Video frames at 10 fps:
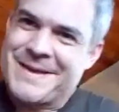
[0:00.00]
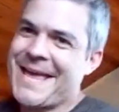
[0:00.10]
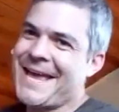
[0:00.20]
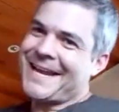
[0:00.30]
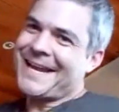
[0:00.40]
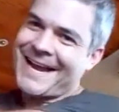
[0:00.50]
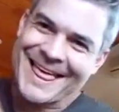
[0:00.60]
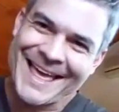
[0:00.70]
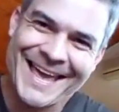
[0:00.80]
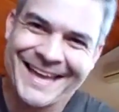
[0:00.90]
me
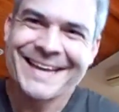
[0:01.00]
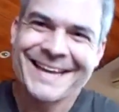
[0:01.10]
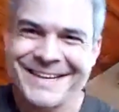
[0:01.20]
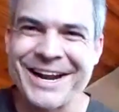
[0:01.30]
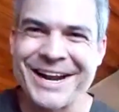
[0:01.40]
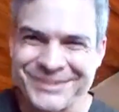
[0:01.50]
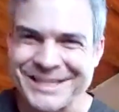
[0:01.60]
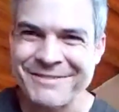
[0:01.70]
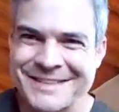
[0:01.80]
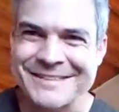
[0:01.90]
hitting,
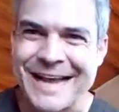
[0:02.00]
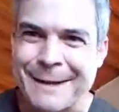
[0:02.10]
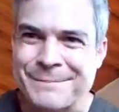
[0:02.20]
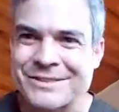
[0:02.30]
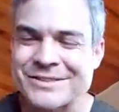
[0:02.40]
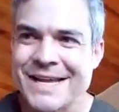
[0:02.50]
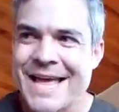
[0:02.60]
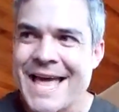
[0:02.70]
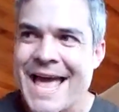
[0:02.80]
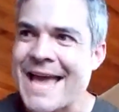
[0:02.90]
with some of the
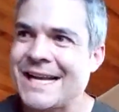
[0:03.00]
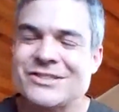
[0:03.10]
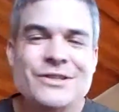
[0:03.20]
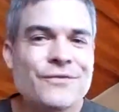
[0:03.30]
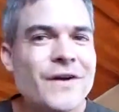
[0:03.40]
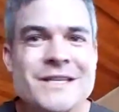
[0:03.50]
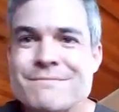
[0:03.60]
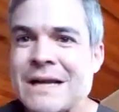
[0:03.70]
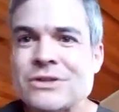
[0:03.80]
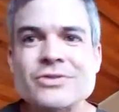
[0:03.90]
topics, and it's the
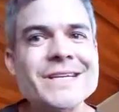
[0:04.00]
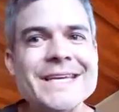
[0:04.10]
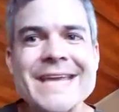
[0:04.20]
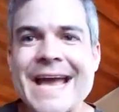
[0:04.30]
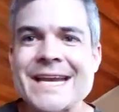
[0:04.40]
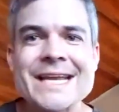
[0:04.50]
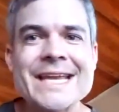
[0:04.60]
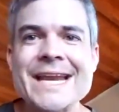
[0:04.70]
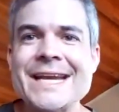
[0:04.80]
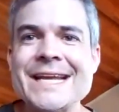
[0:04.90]
fundamentals again and
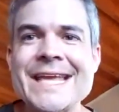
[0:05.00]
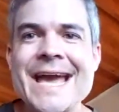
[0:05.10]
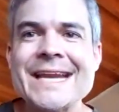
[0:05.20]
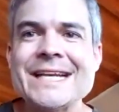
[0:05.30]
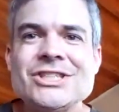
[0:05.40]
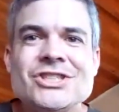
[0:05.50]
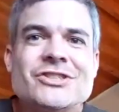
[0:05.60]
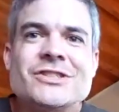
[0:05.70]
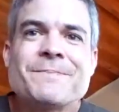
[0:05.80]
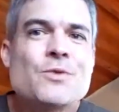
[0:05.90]
again and again. And it's
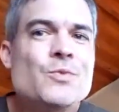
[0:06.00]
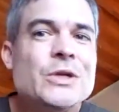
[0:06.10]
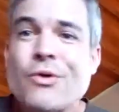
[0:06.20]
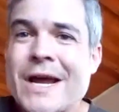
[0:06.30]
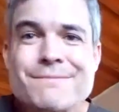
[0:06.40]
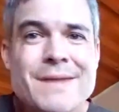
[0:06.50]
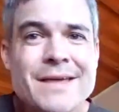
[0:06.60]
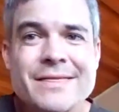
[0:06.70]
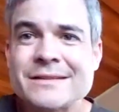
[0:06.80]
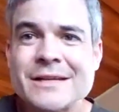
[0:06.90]
just, we try to make
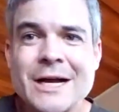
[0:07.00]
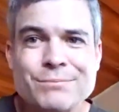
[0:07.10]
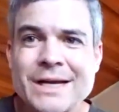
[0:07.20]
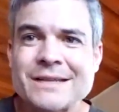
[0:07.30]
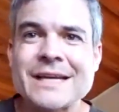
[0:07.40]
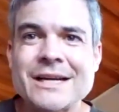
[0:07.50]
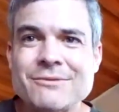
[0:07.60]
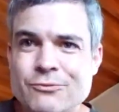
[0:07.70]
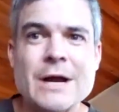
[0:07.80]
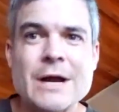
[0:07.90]
things complex when
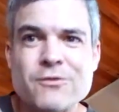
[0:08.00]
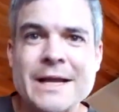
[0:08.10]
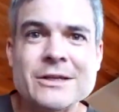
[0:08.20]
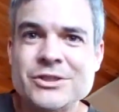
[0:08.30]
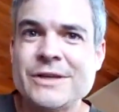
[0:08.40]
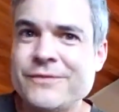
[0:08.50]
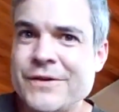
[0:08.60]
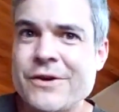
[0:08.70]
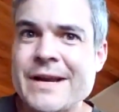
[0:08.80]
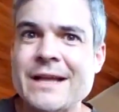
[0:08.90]
we come from an energy of
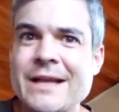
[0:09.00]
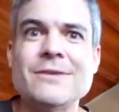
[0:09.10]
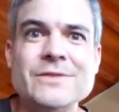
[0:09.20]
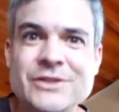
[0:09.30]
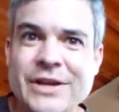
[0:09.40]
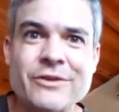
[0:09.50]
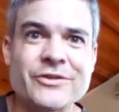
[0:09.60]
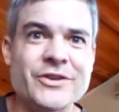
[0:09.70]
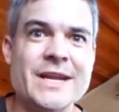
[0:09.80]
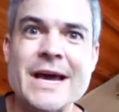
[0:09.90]
fear and not love and
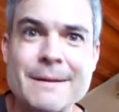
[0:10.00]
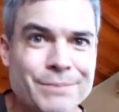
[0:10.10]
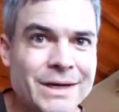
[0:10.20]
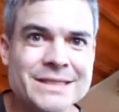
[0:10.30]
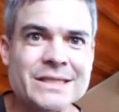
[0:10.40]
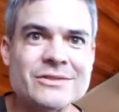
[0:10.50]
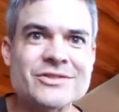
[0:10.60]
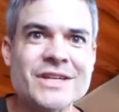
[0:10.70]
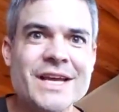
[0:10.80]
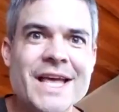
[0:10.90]
scarcity and not abundance.
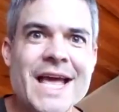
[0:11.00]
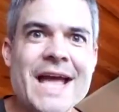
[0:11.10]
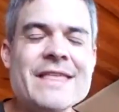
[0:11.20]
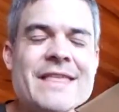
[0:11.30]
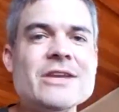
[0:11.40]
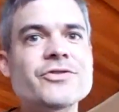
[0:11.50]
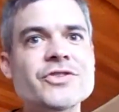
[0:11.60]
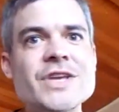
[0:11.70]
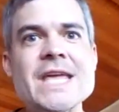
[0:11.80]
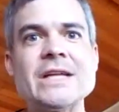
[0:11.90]
And then you
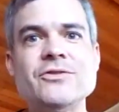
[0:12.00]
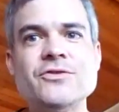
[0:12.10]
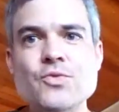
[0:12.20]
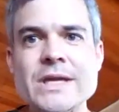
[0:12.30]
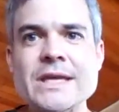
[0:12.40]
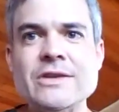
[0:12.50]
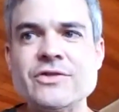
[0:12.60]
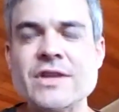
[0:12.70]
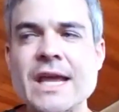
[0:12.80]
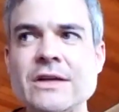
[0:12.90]
see it's doing these
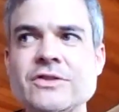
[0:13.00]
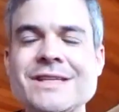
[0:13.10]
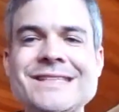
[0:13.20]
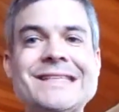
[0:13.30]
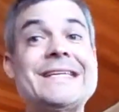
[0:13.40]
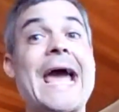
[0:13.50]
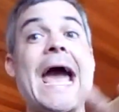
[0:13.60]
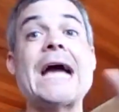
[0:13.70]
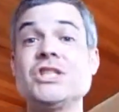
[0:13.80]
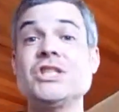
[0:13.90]
things,
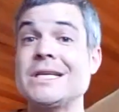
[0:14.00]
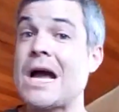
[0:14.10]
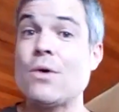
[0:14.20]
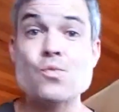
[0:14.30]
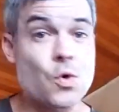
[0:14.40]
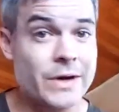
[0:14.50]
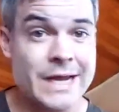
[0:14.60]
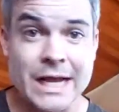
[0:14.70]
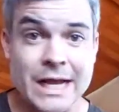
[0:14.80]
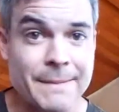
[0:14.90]
detaching, not
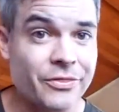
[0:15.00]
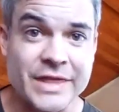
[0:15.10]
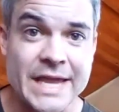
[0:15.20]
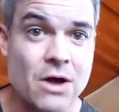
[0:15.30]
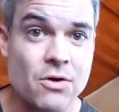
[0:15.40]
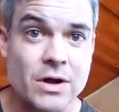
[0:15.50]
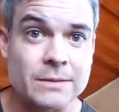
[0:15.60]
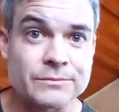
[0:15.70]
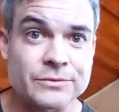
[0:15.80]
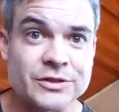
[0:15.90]
worrying about the
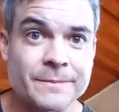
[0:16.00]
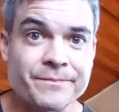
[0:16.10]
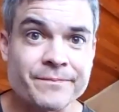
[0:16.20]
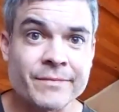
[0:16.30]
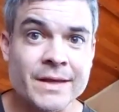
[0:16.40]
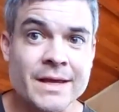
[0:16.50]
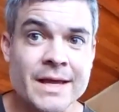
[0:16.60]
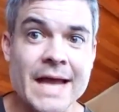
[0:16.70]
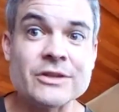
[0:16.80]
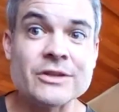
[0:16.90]
outcomes,
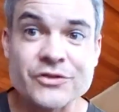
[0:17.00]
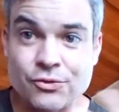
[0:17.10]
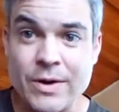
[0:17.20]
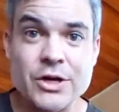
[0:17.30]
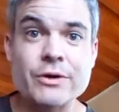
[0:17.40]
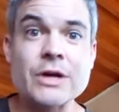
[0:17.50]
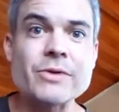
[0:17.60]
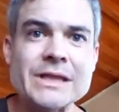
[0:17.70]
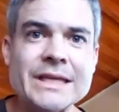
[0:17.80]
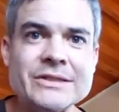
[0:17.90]
and surrendering,
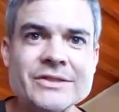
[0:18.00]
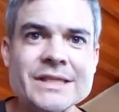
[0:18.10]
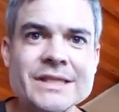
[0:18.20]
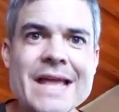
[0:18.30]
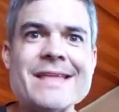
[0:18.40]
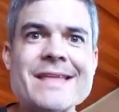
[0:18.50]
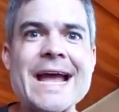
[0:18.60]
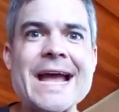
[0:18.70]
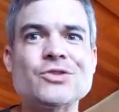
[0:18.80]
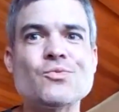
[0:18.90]
releasing. And then
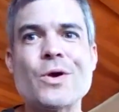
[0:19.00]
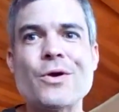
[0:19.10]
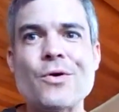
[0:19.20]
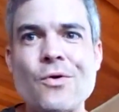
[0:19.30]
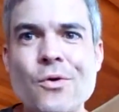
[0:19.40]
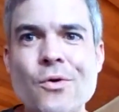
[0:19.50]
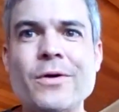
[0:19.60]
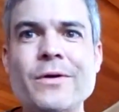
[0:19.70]
that's where all